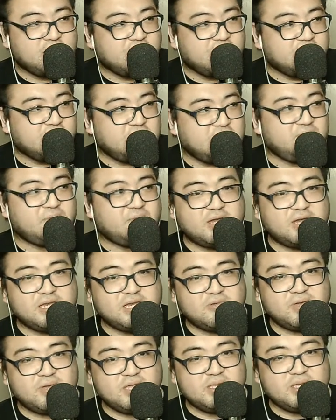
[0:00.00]
Tim
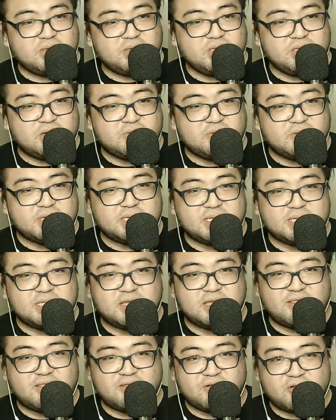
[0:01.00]
Hardaway Jr. was just
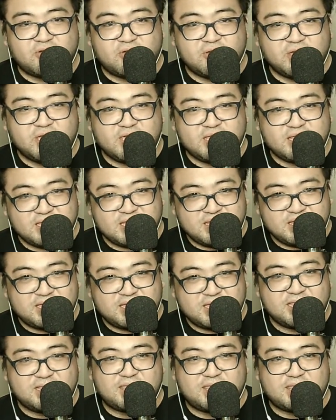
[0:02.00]
a throw in
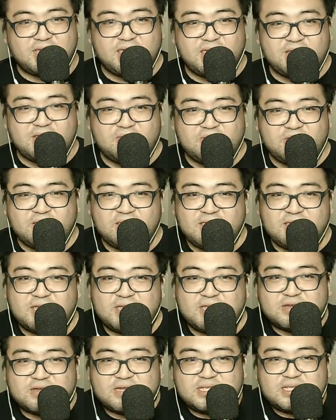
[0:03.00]
that trade when they
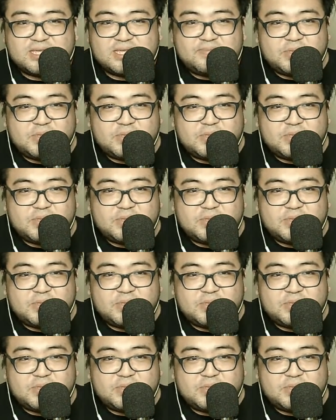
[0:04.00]
got Kristaps